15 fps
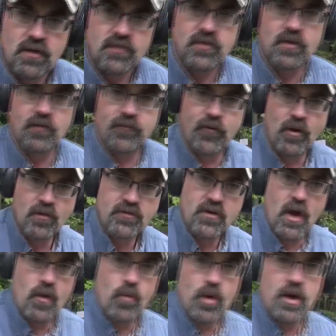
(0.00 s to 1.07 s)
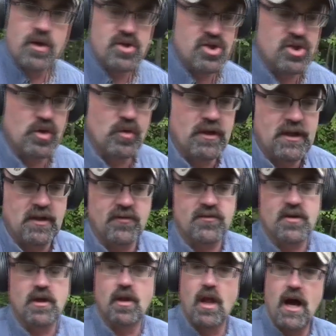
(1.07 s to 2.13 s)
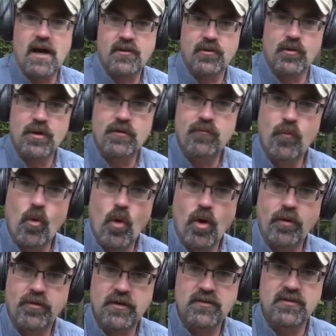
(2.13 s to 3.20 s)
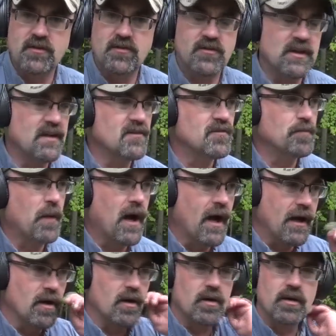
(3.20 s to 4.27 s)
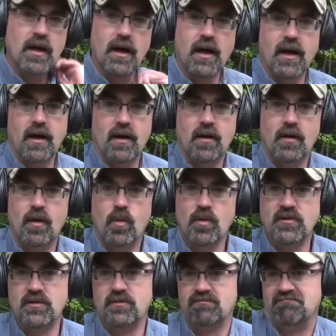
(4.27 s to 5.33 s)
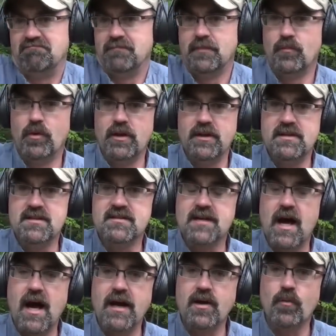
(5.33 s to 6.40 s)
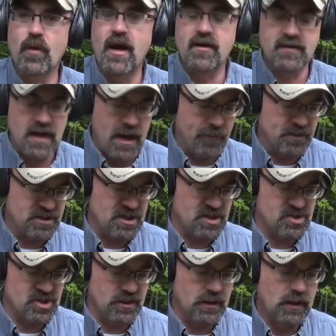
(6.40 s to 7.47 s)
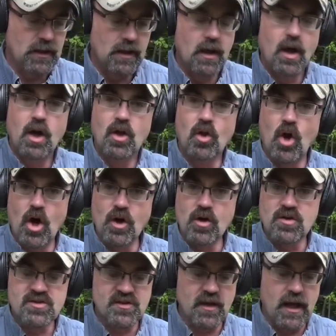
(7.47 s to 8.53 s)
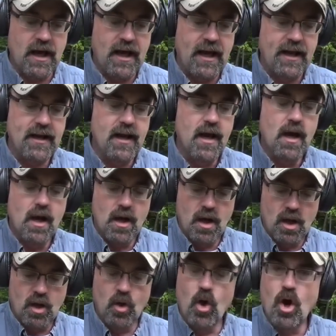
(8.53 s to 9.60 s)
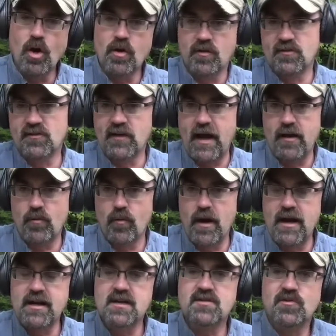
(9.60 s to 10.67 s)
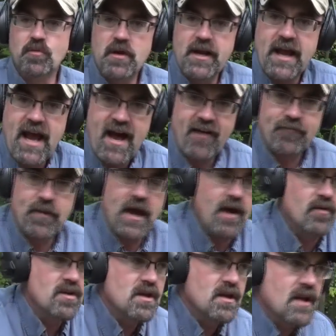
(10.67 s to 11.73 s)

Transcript: So the first gun we're going to shoot is the Glock 34. This is inspired, was really designed around competition. Longer slide, longer sight radius, 3.5 pound